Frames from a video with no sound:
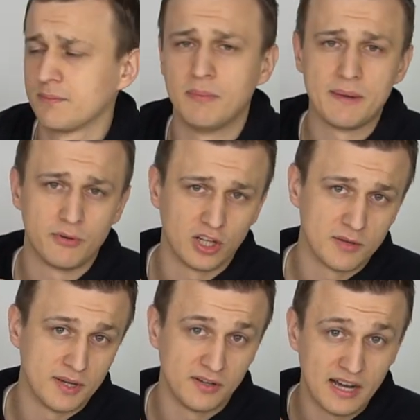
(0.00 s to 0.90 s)
by putting
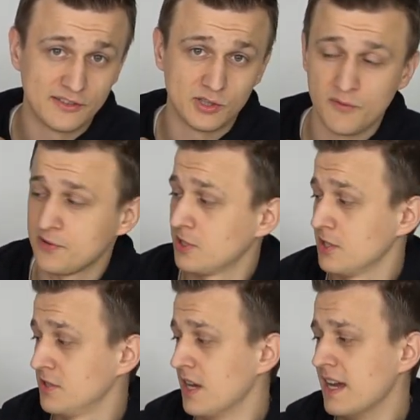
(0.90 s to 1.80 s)
them on hot
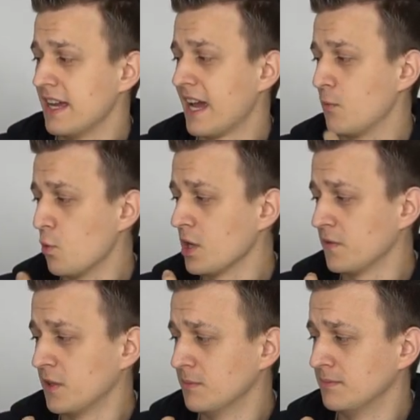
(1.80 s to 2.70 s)
surfaces. And one
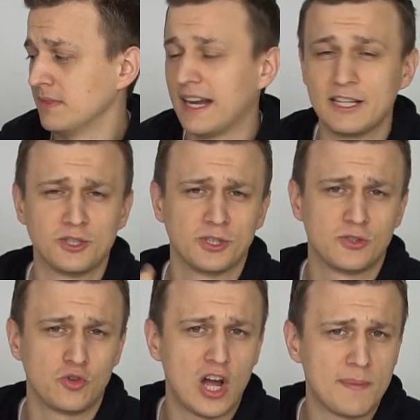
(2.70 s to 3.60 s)
of them I
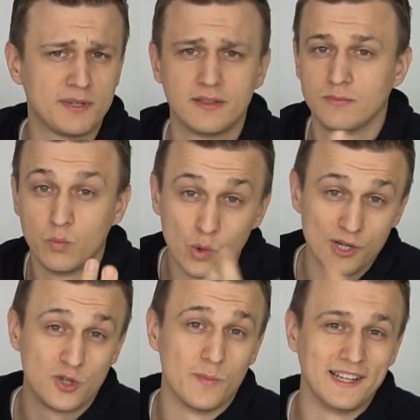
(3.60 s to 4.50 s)
just dropped
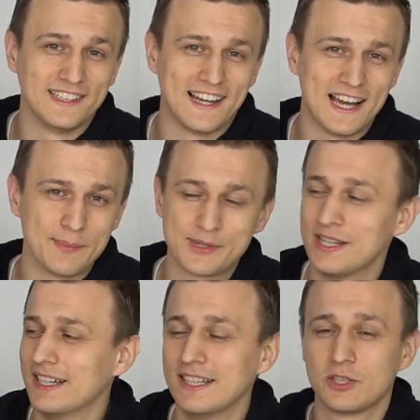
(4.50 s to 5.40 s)
one too many times.
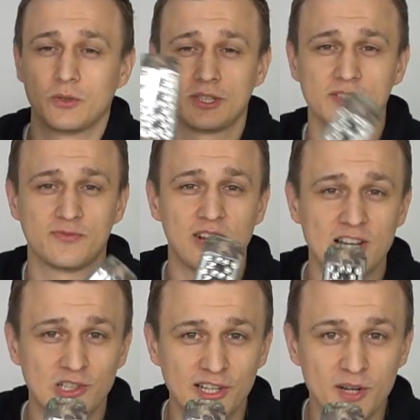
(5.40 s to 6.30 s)
So this is
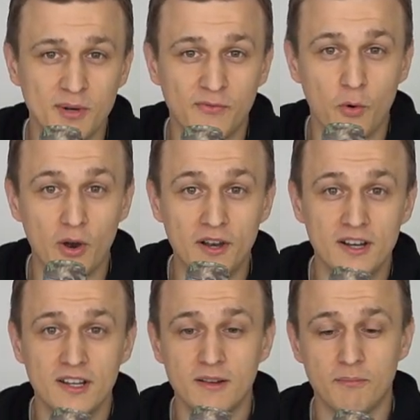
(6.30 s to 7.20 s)
flashlight number 4,
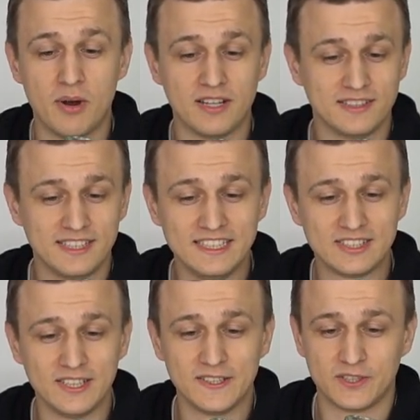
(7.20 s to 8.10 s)
but these
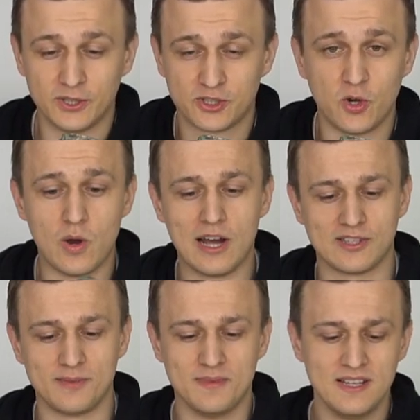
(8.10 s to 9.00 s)
things are so
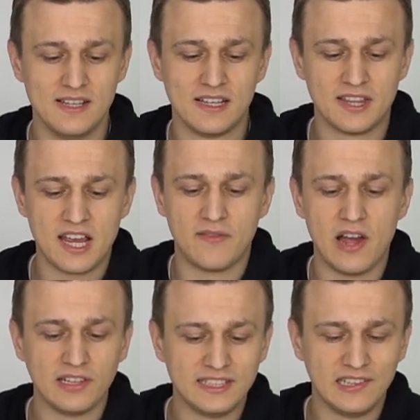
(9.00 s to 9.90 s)
awesome. They have
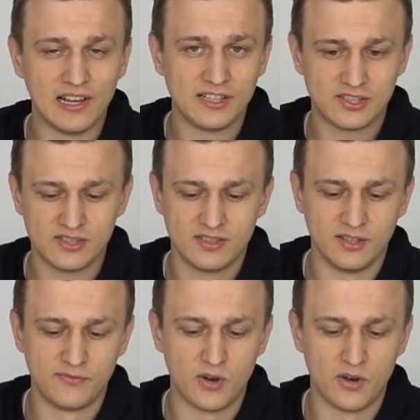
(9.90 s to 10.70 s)
LED lights in